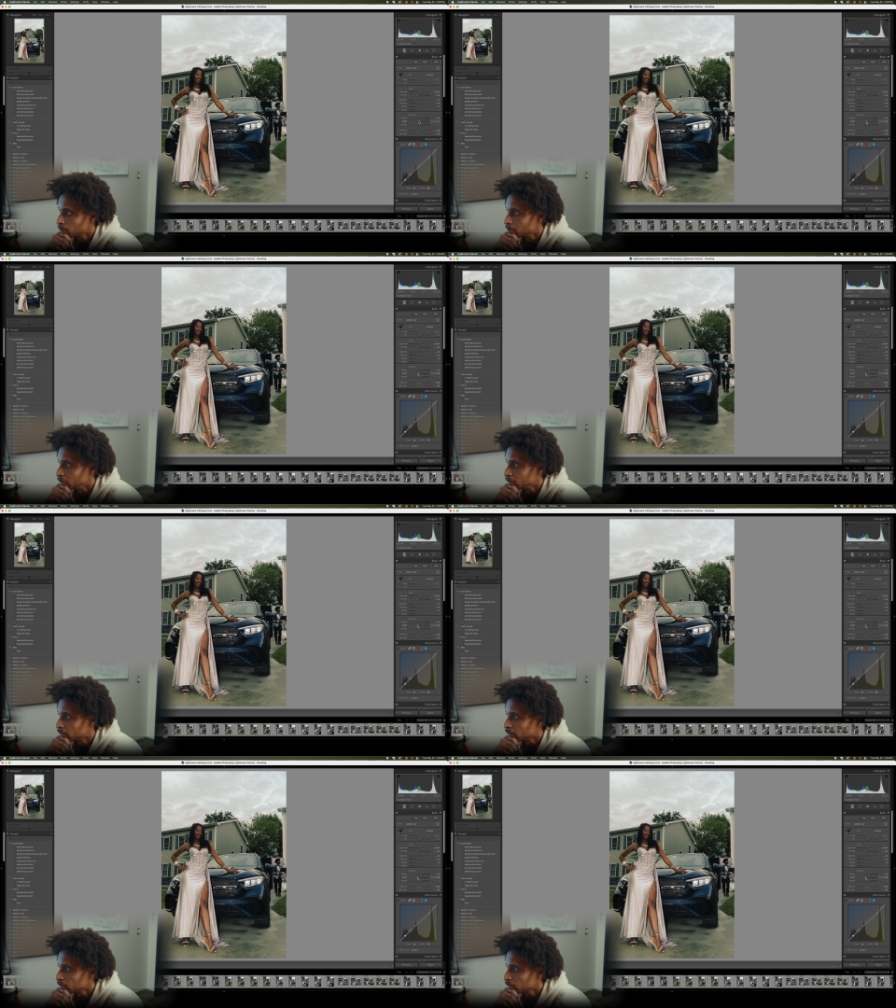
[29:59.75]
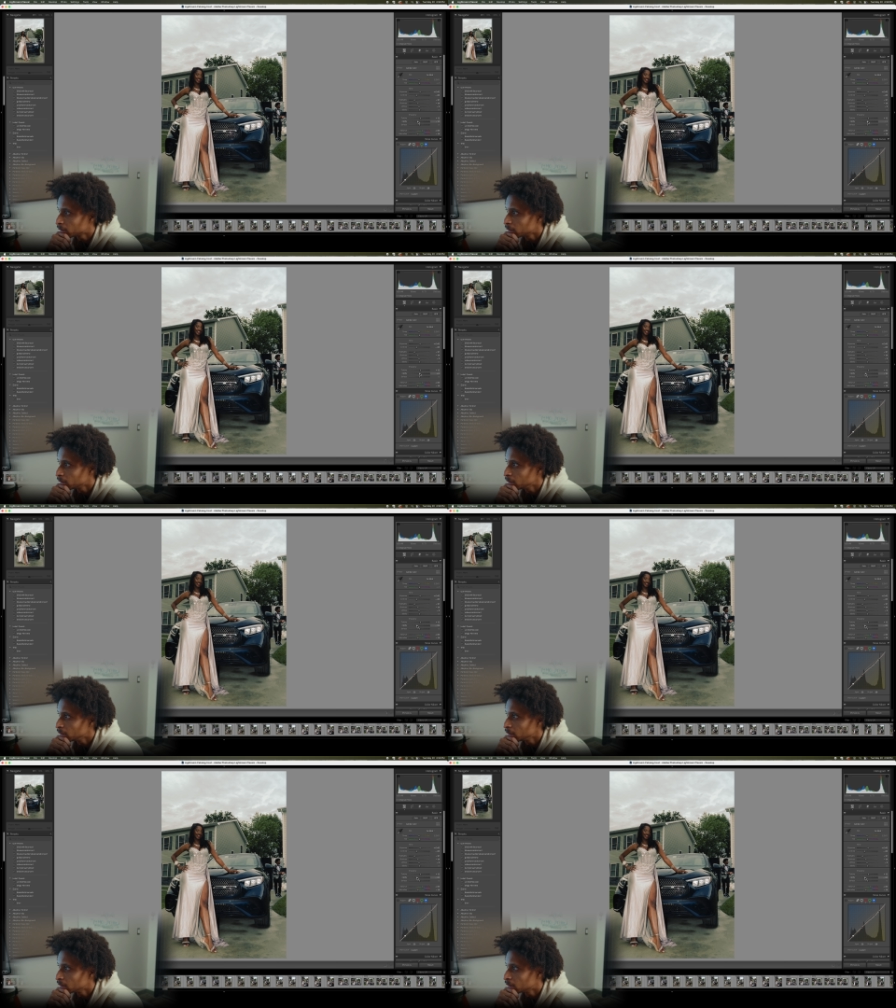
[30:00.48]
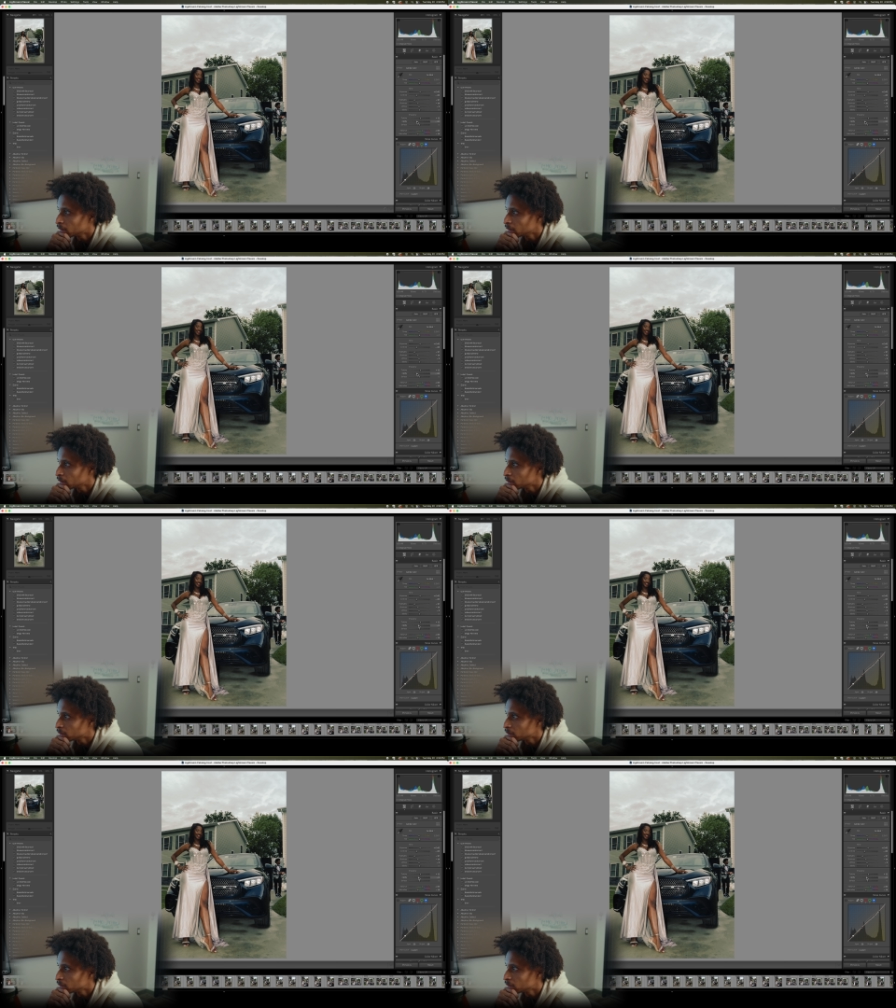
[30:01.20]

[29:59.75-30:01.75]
Bring down the clarity, get that like little